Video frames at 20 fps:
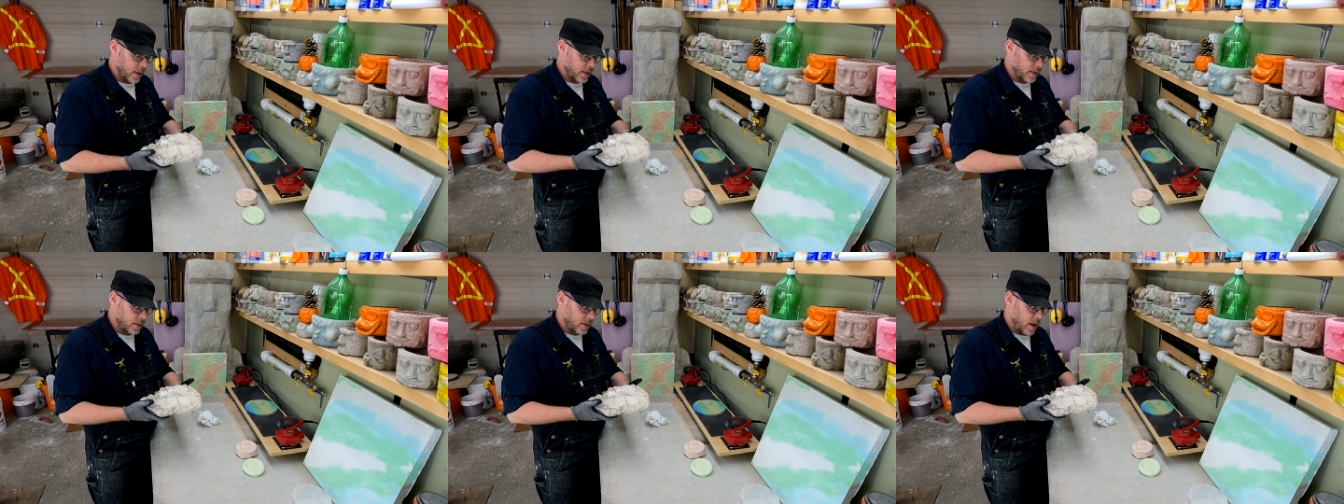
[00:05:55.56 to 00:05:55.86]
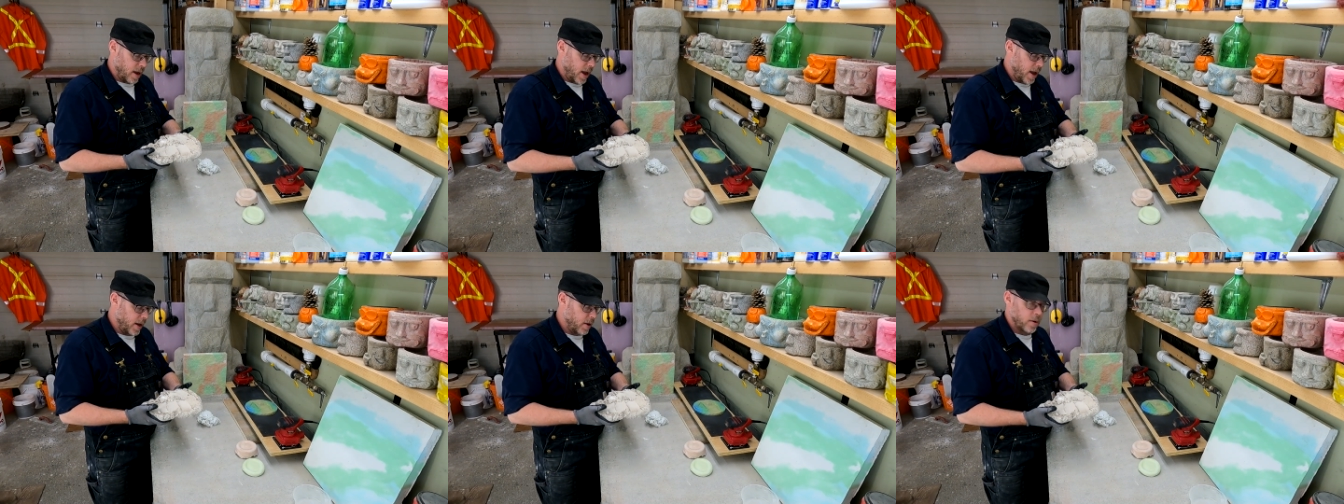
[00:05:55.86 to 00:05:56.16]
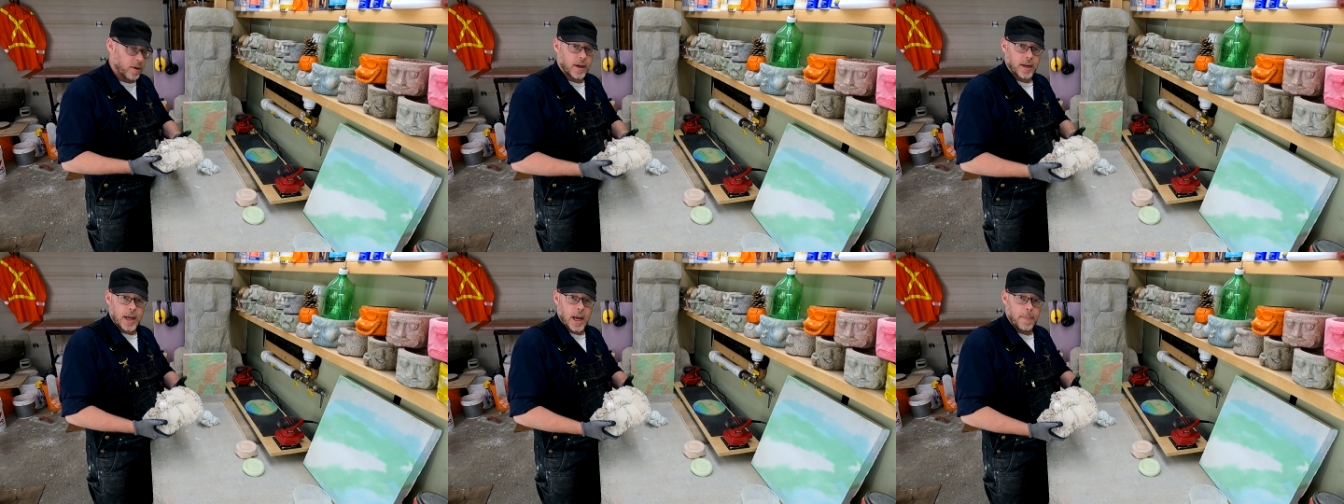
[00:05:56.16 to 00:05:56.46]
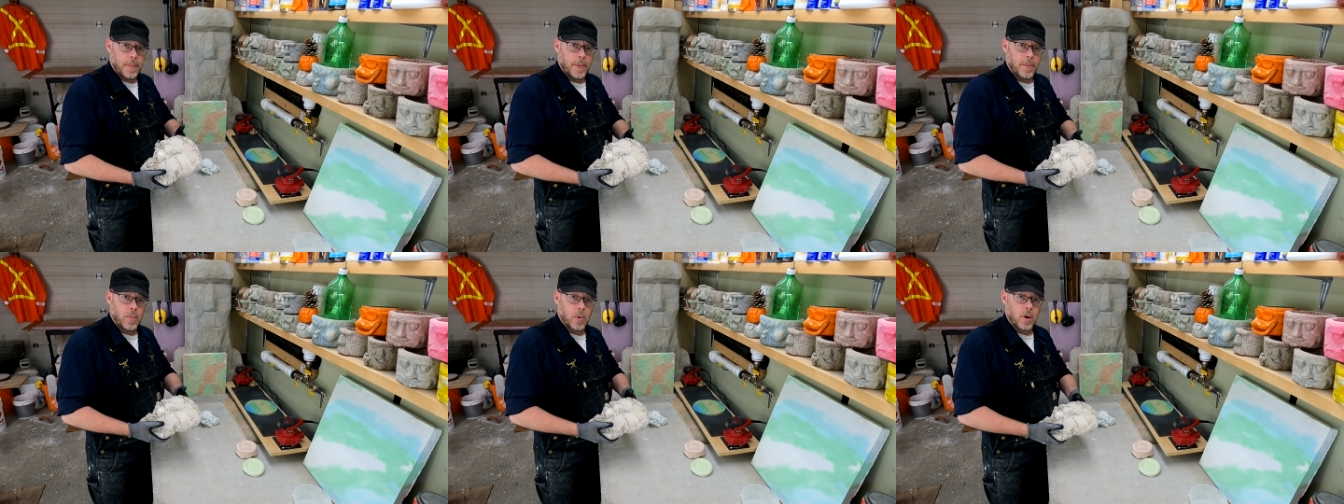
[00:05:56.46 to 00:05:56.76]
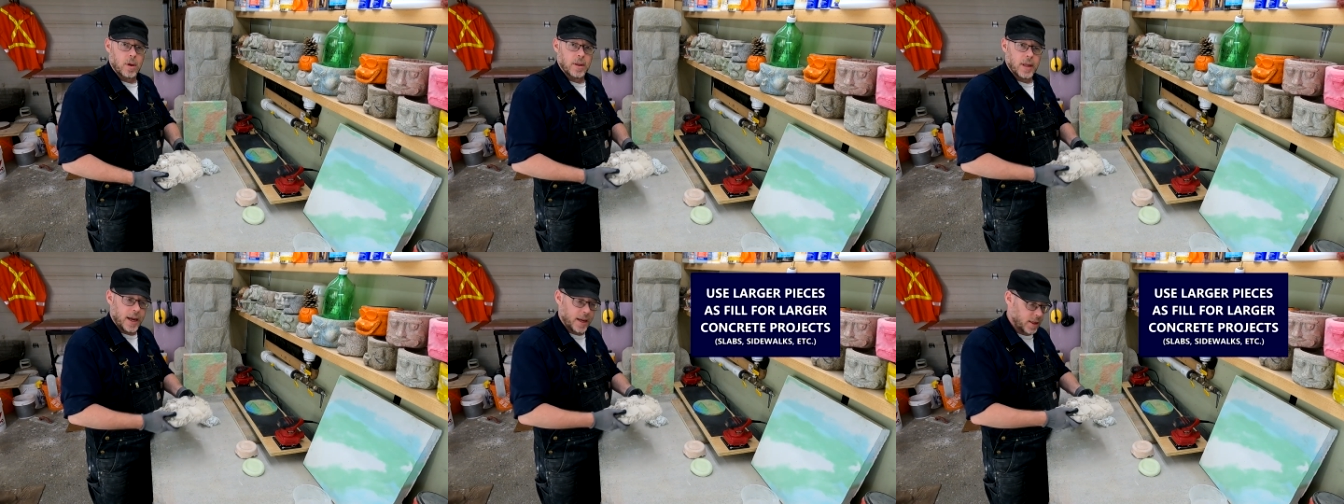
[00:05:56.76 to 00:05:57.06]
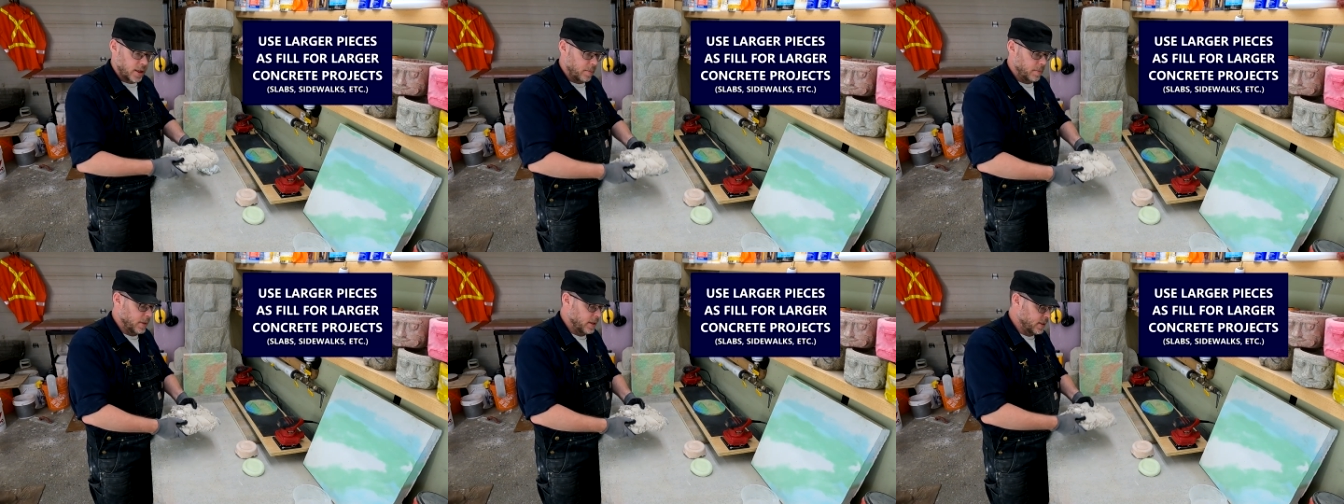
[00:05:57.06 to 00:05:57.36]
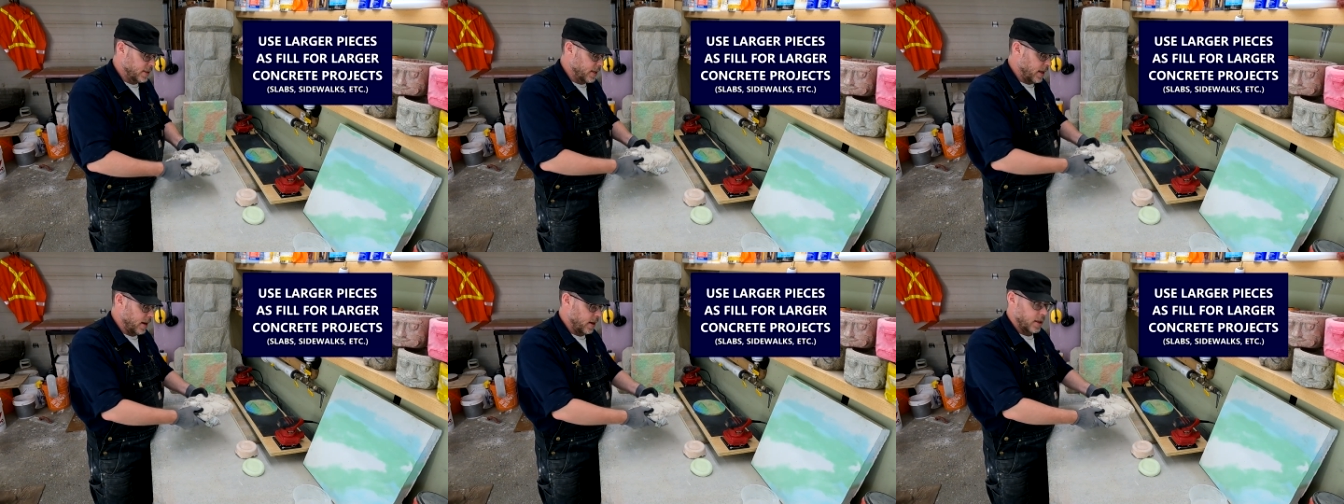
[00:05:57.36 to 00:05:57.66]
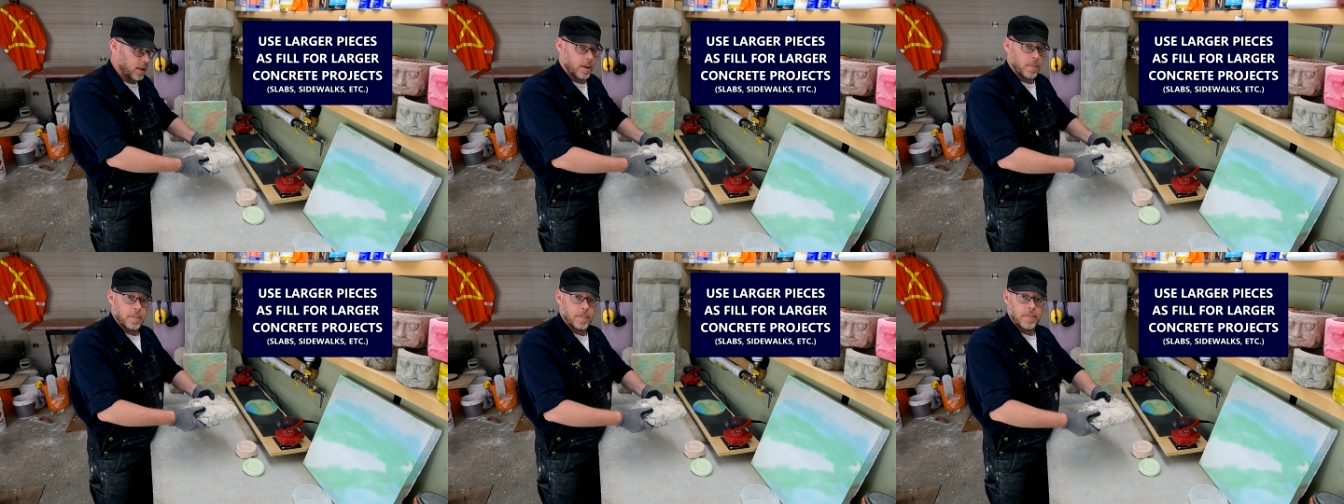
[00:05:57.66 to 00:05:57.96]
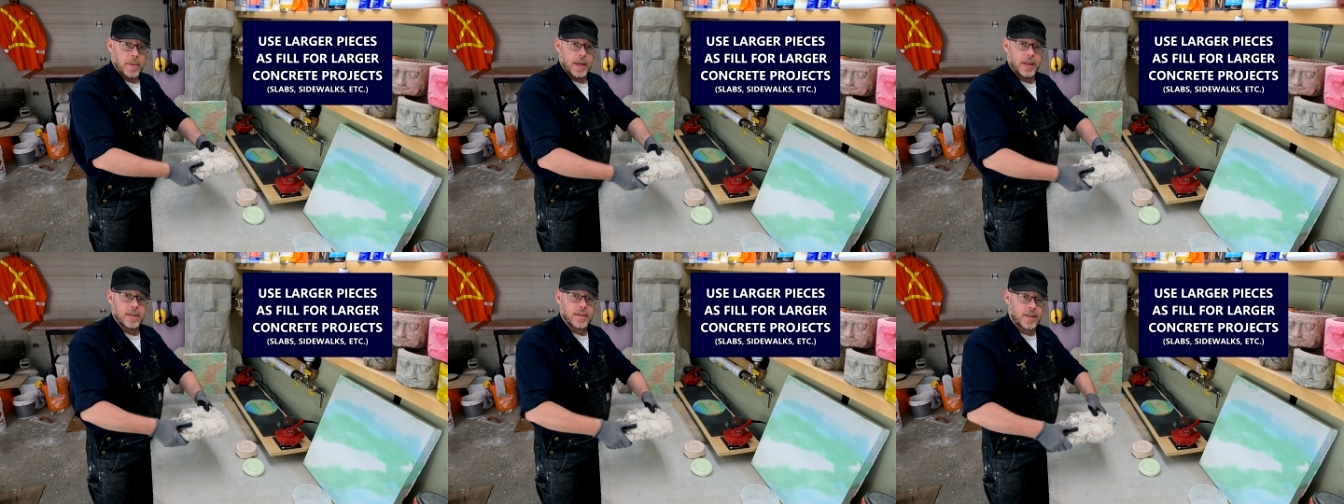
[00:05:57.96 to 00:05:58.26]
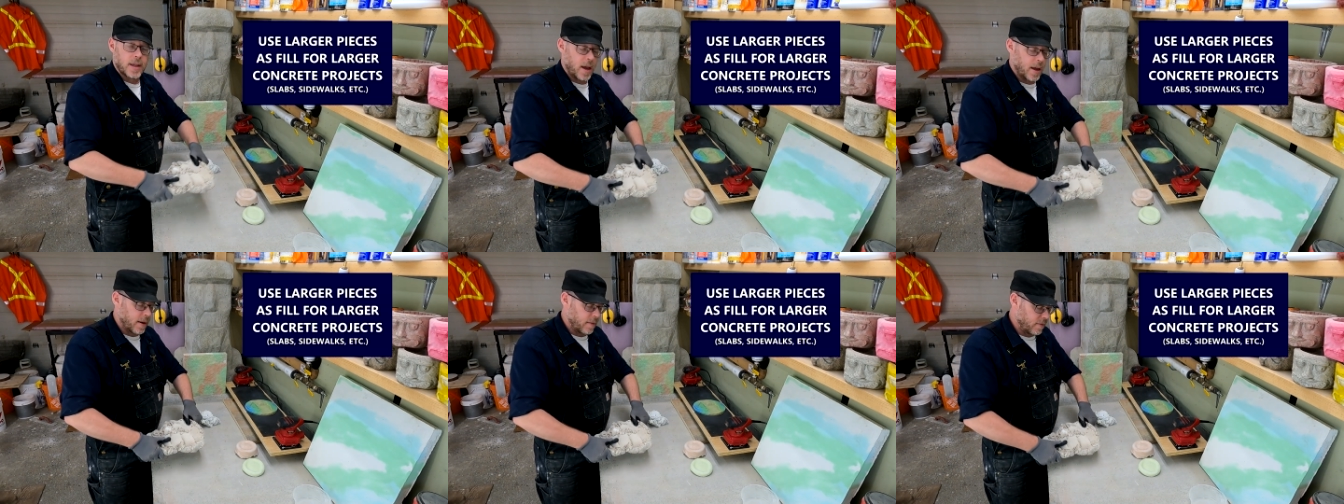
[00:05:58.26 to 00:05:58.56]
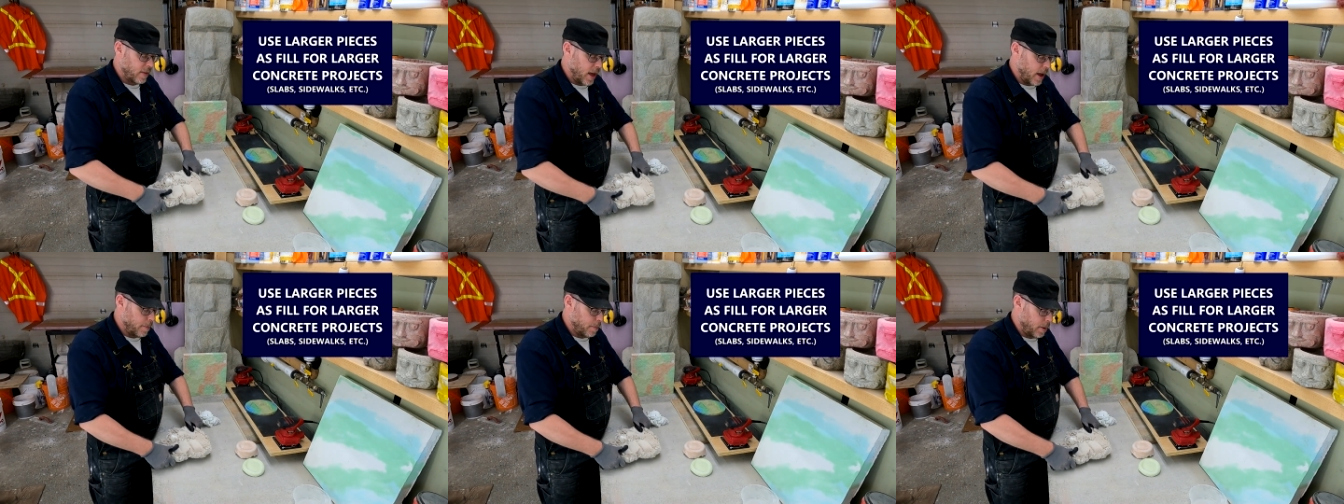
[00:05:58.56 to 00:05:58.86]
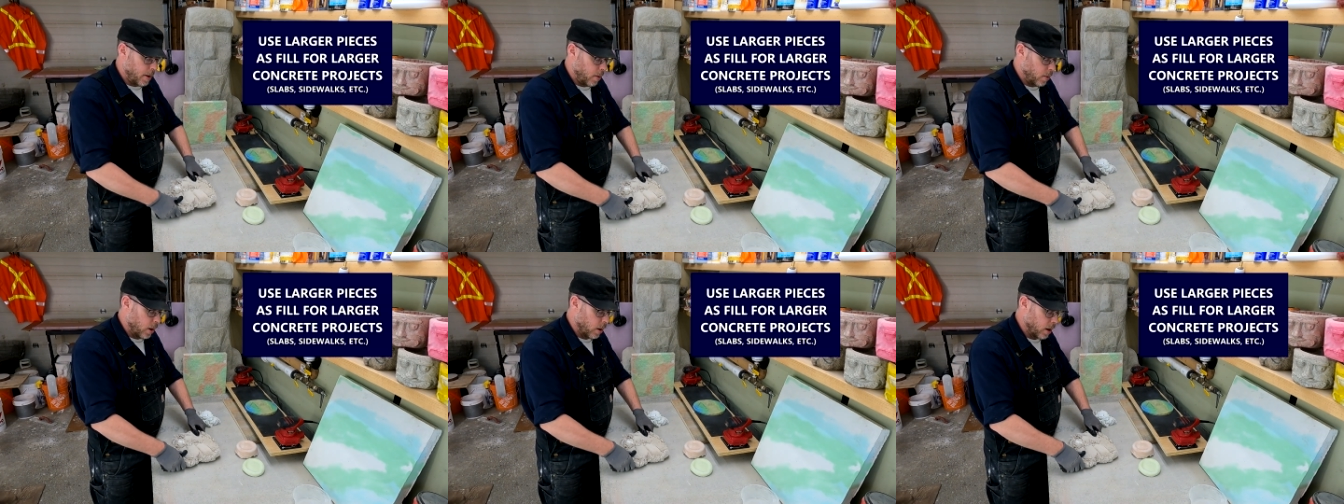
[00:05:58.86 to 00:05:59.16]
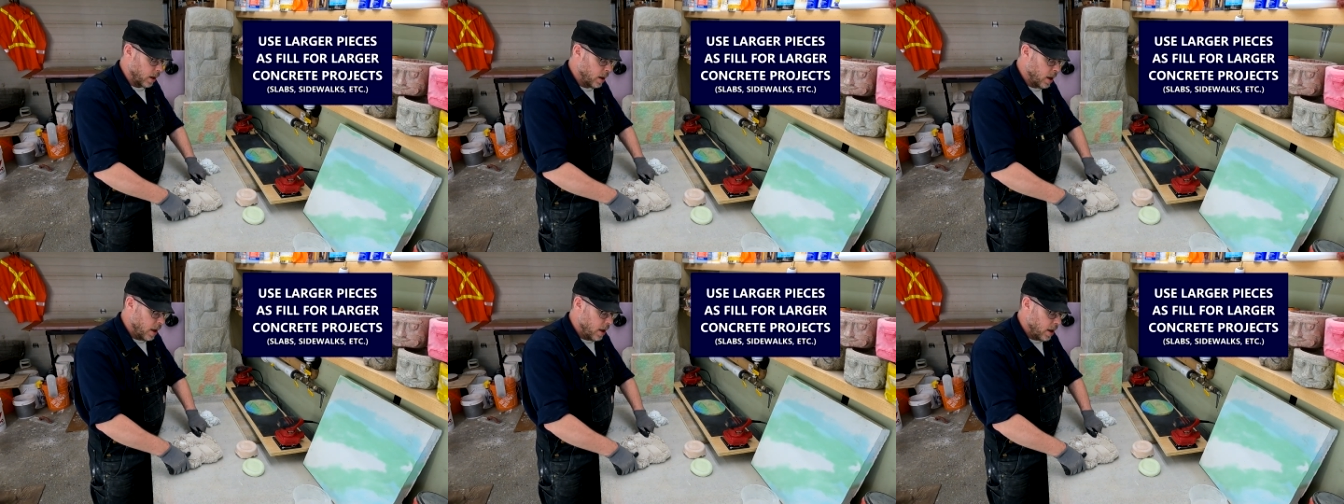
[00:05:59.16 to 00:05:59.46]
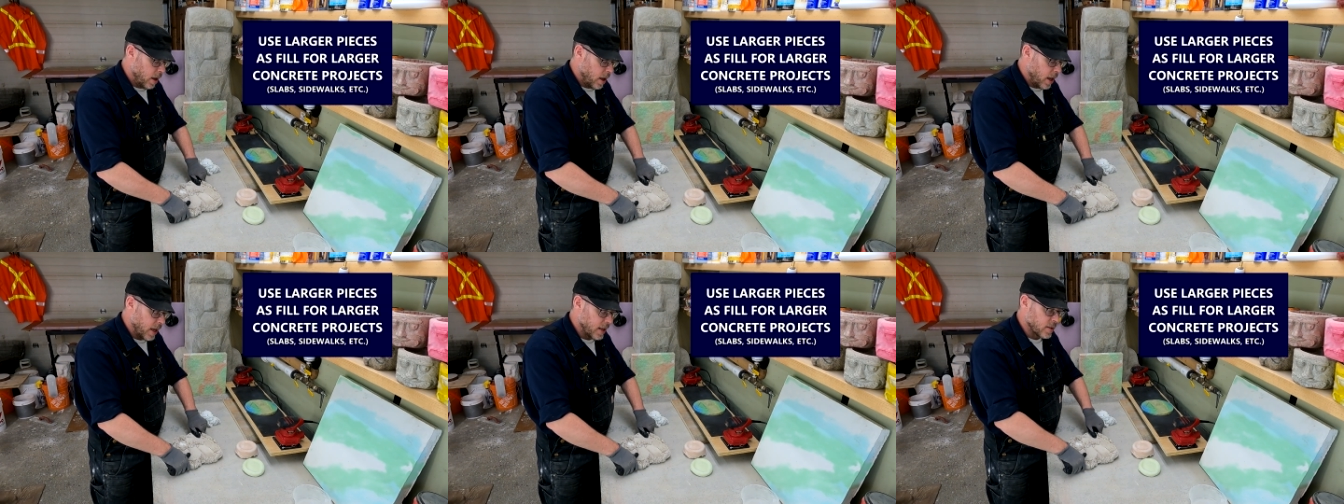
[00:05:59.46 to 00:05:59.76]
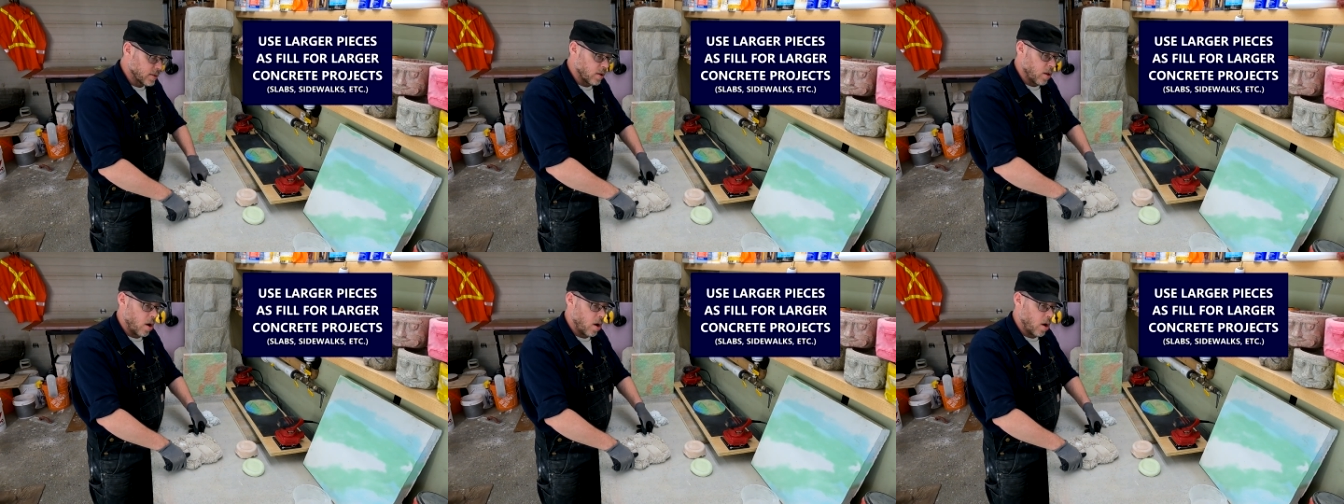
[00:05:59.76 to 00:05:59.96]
this guy or a couple more like them and setting them inside of that pour as